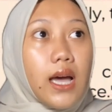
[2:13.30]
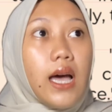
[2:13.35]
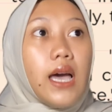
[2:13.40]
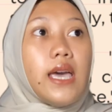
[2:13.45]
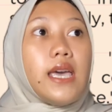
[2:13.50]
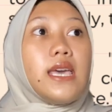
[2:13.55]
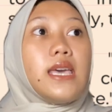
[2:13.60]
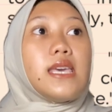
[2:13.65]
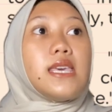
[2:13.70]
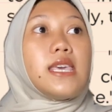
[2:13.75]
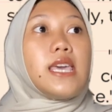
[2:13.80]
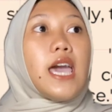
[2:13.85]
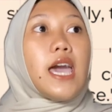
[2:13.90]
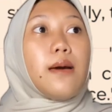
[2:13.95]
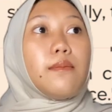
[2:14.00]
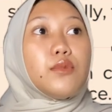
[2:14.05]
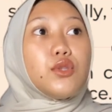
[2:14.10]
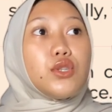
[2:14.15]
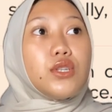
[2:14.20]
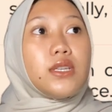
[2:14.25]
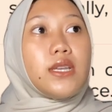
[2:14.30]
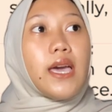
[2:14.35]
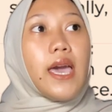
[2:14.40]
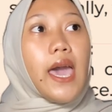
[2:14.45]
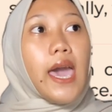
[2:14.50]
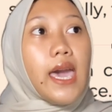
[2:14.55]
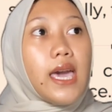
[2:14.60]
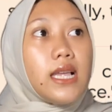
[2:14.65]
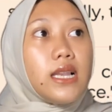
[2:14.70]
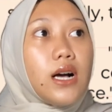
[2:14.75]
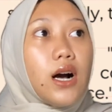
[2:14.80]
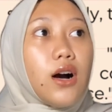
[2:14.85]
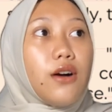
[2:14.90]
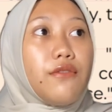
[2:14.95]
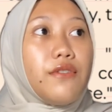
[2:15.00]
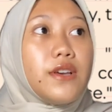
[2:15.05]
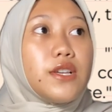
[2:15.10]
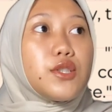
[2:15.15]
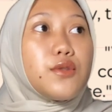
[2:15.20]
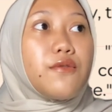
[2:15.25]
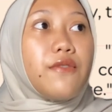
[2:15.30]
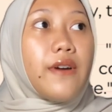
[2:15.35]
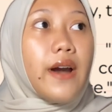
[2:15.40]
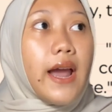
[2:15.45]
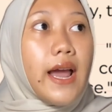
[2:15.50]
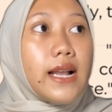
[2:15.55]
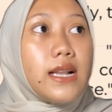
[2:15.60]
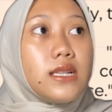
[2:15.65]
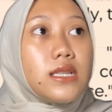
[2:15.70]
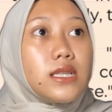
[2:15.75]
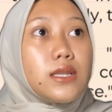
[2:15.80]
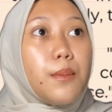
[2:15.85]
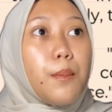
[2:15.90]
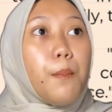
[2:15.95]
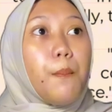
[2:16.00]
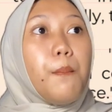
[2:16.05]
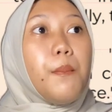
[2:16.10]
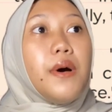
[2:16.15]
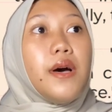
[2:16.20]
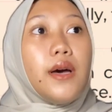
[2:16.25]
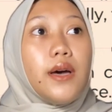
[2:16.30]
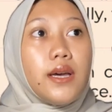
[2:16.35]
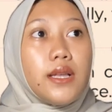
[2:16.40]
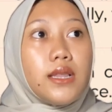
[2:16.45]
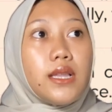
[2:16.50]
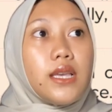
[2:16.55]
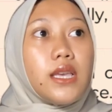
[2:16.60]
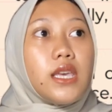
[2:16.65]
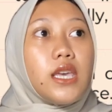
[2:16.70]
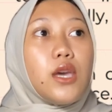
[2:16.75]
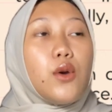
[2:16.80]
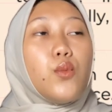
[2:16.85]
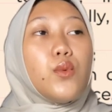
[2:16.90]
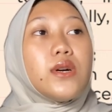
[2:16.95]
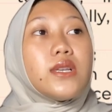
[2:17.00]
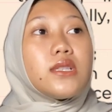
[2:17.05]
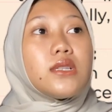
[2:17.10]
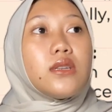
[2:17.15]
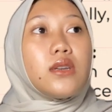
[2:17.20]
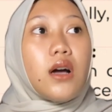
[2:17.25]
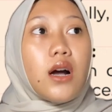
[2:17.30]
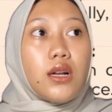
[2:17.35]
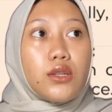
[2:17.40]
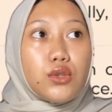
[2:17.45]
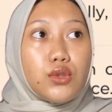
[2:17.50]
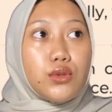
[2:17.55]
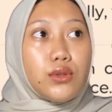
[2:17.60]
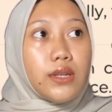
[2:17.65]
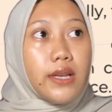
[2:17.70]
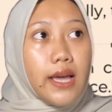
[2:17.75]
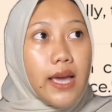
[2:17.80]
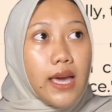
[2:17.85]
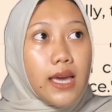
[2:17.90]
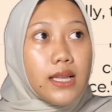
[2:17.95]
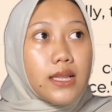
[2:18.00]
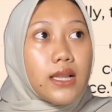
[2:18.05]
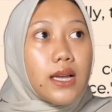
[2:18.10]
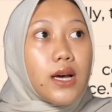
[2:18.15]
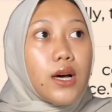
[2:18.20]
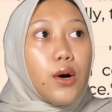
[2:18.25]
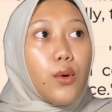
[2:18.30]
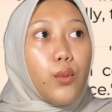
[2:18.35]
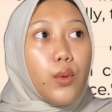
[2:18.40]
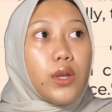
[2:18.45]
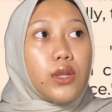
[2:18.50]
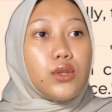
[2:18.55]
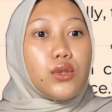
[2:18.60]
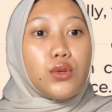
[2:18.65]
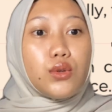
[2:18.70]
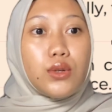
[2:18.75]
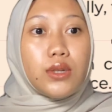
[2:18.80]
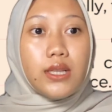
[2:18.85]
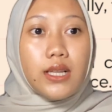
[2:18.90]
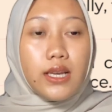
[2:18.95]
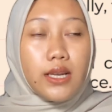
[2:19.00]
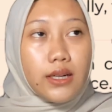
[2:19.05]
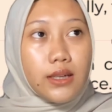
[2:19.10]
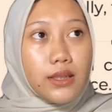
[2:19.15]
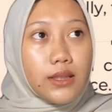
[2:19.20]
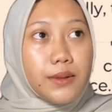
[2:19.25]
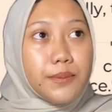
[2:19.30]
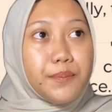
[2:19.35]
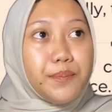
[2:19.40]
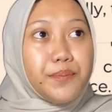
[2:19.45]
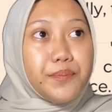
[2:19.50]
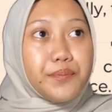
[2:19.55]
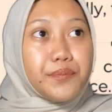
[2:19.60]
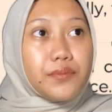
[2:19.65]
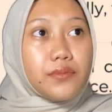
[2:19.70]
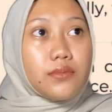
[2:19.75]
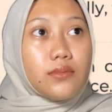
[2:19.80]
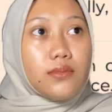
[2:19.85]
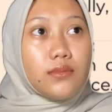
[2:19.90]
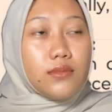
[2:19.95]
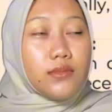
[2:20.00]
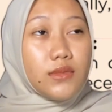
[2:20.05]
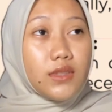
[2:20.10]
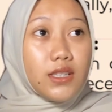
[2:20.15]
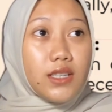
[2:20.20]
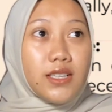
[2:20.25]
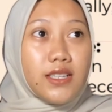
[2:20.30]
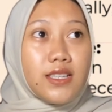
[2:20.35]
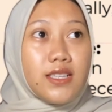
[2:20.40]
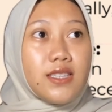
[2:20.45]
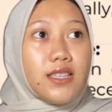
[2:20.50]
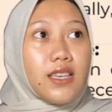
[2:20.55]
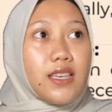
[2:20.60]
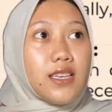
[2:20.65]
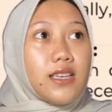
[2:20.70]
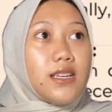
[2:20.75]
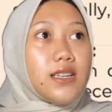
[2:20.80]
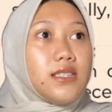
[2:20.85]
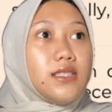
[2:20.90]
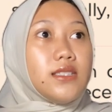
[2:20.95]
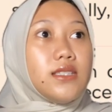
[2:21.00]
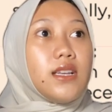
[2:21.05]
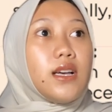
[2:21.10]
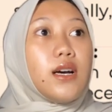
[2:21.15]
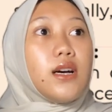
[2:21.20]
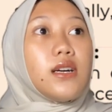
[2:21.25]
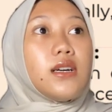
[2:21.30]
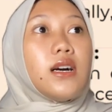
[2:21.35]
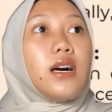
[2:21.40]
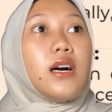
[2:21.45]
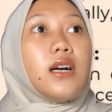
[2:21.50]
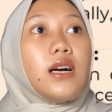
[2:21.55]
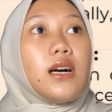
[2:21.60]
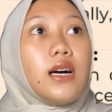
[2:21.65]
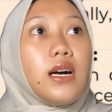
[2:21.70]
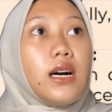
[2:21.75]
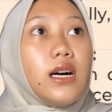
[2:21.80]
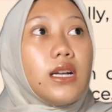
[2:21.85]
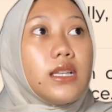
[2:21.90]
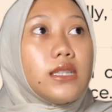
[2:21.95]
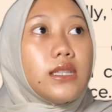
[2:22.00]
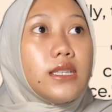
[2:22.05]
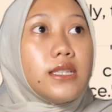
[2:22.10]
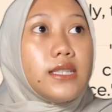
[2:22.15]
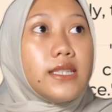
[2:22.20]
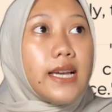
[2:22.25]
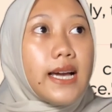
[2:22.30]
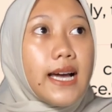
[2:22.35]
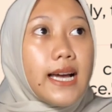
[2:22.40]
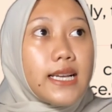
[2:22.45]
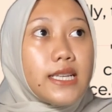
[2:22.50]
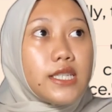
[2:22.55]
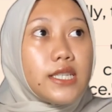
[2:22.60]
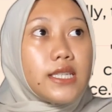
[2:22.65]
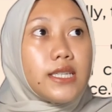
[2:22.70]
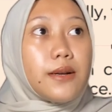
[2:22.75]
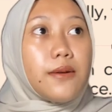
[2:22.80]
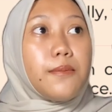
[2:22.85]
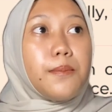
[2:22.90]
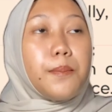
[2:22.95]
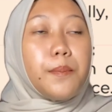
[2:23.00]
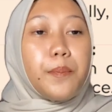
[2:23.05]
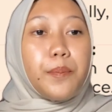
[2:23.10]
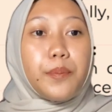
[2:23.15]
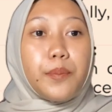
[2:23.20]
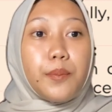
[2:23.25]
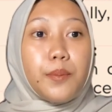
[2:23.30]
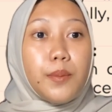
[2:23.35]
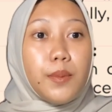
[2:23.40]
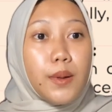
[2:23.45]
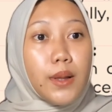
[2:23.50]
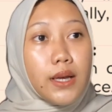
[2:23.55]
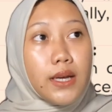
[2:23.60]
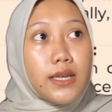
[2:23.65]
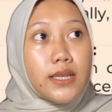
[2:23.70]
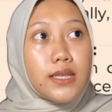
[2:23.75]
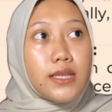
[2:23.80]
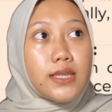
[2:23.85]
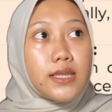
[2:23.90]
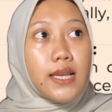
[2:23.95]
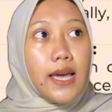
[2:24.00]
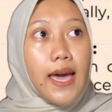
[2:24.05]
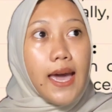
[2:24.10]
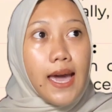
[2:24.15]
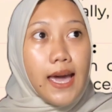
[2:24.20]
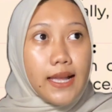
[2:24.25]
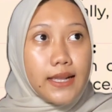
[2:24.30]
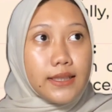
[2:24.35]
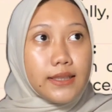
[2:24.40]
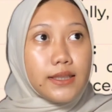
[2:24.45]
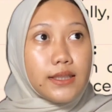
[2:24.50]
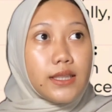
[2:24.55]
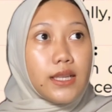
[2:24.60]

He came to the aid of his friends, but he was not too late with too little. And the second, the dash plus n.